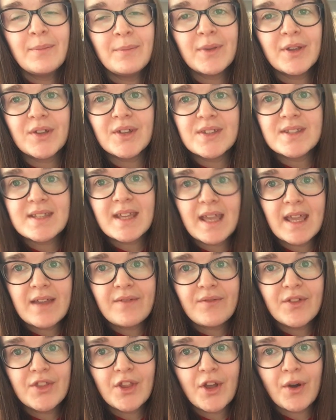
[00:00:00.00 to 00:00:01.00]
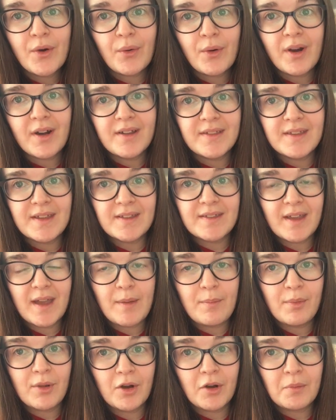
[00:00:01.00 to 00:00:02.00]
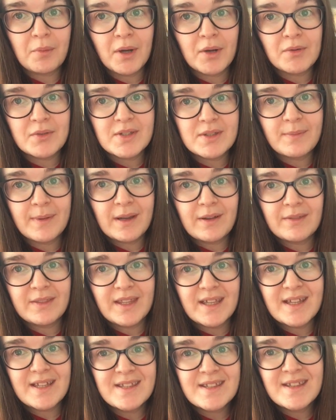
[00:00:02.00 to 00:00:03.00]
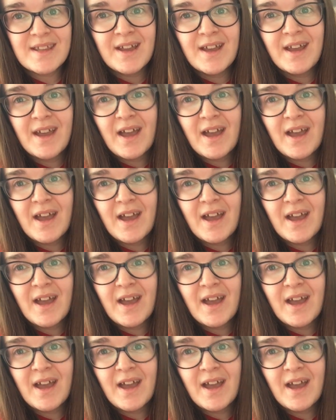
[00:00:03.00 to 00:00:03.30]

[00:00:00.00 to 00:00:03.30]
because even though I did a blog post about this